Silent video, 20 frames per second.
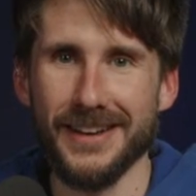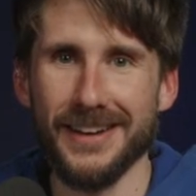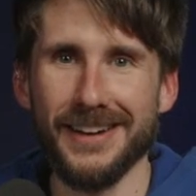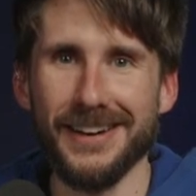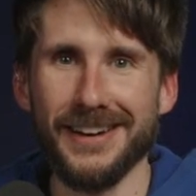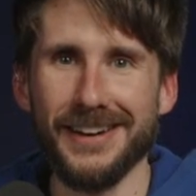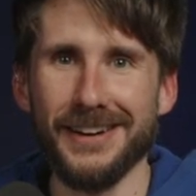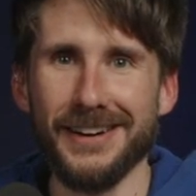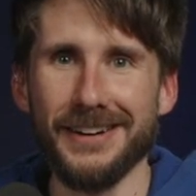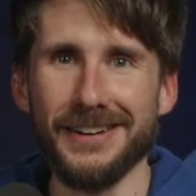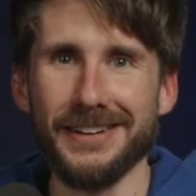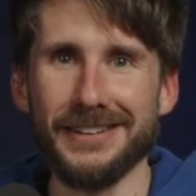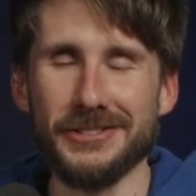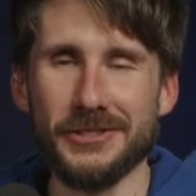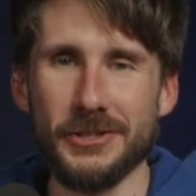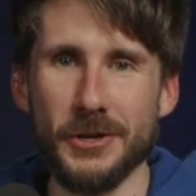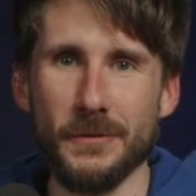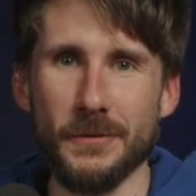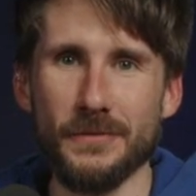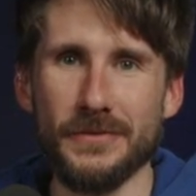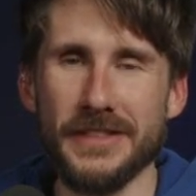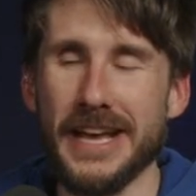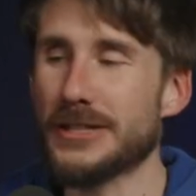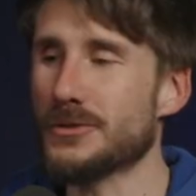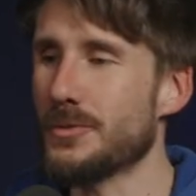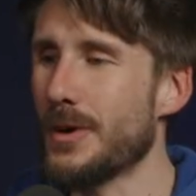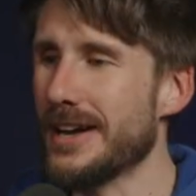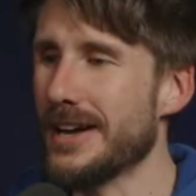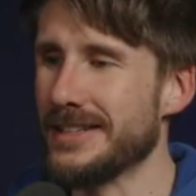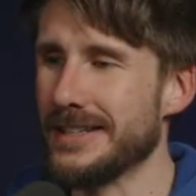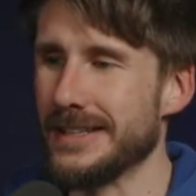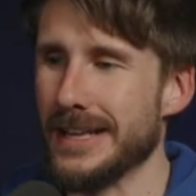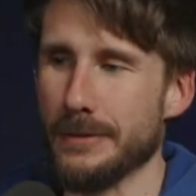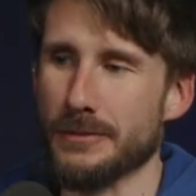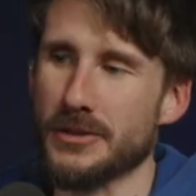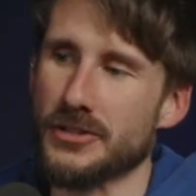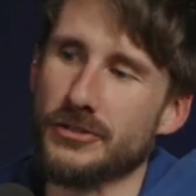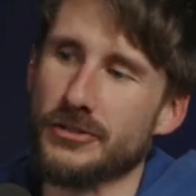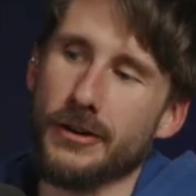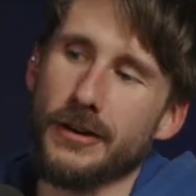Uh, so that's why I did that,
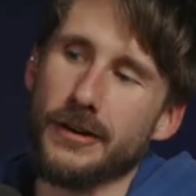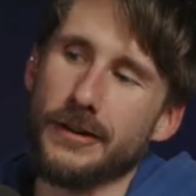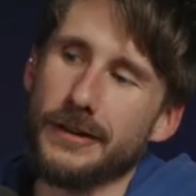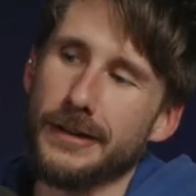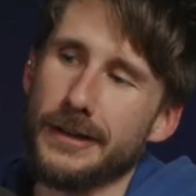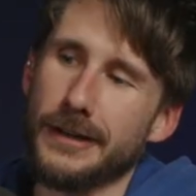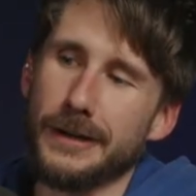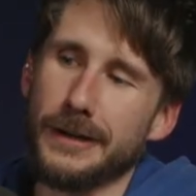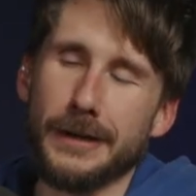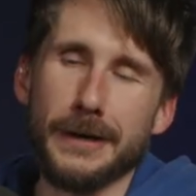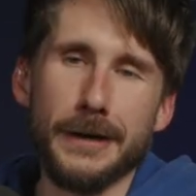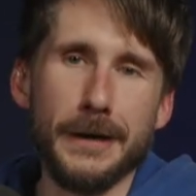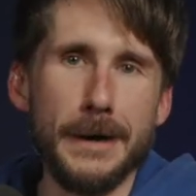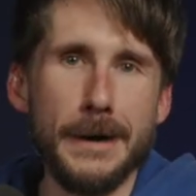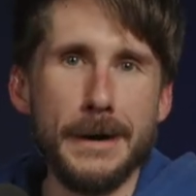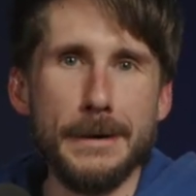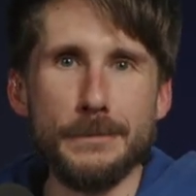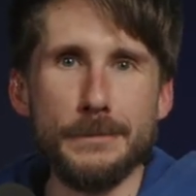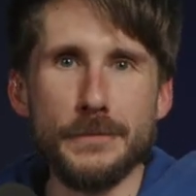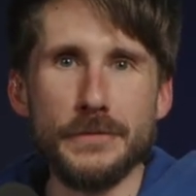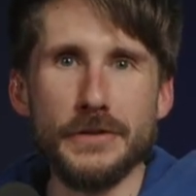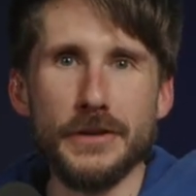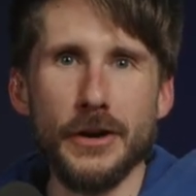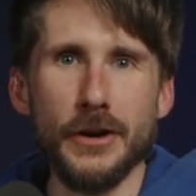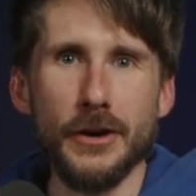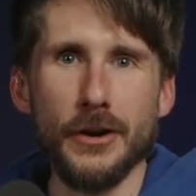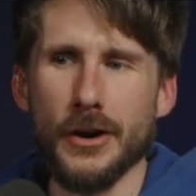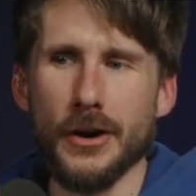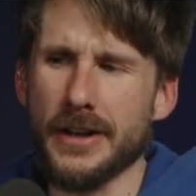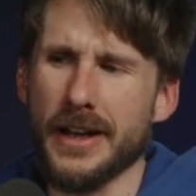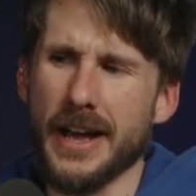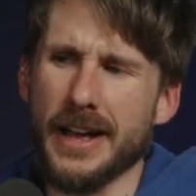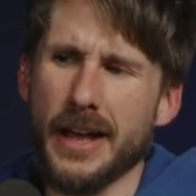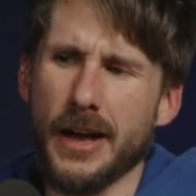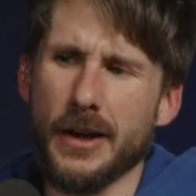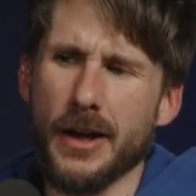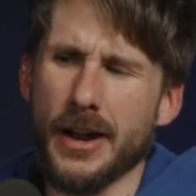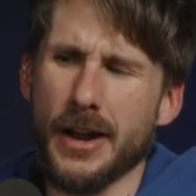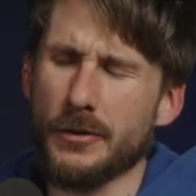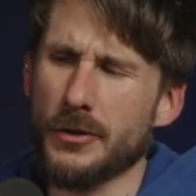Miss Zara. Um, or I,
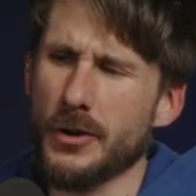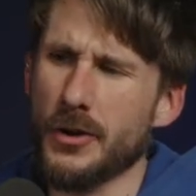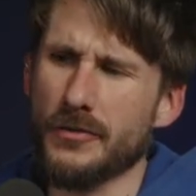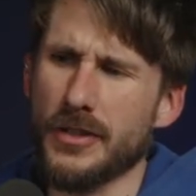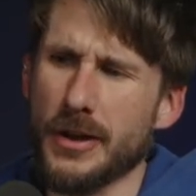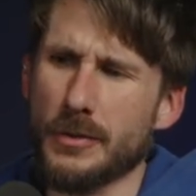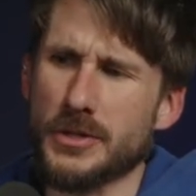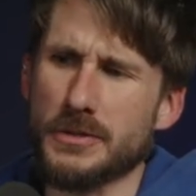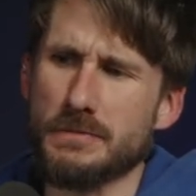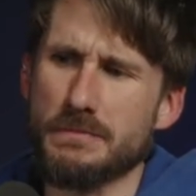I, don't know if that was